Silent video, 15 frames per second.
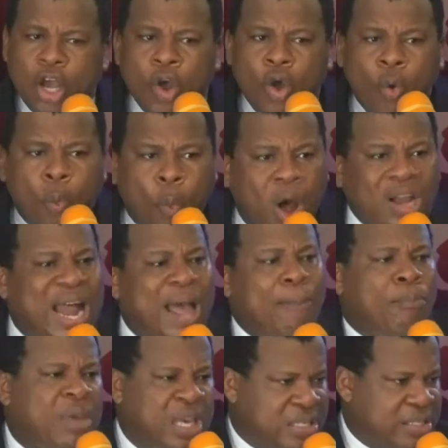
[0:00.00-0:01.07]
What that
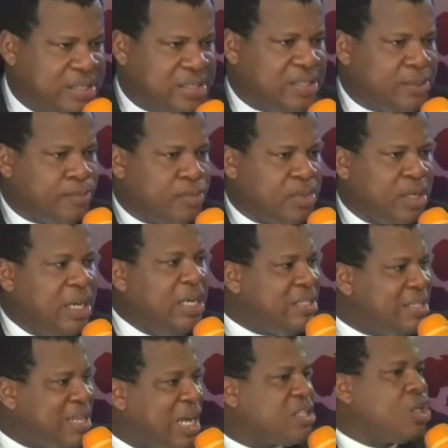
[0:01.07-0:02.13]
means is
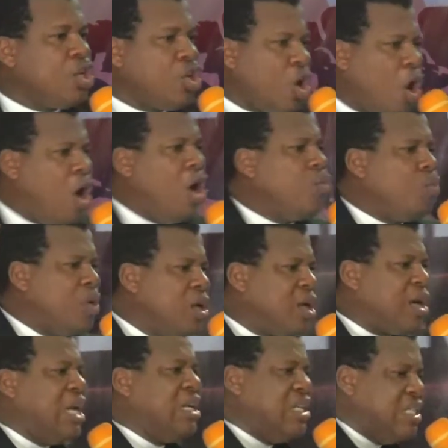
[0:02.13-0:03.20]
that God will
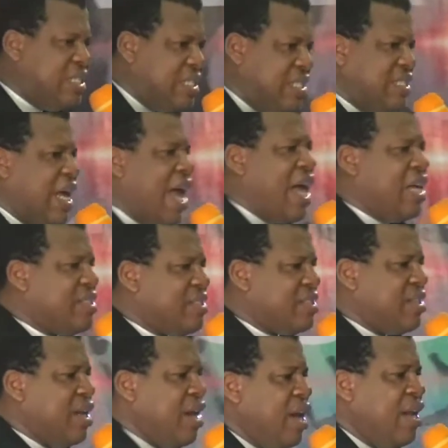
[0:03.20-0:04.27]
grant the desires
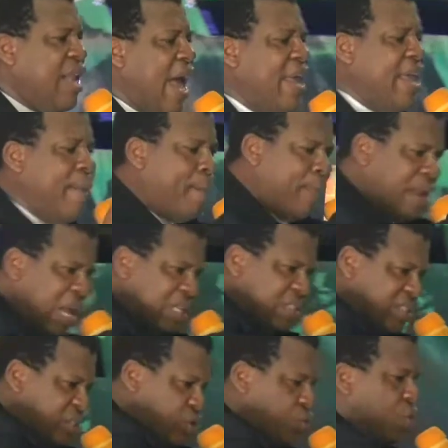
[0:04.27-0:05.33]
that he plants
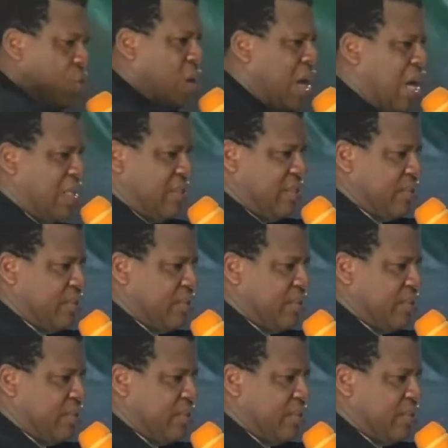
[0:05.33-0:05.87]
into your heart.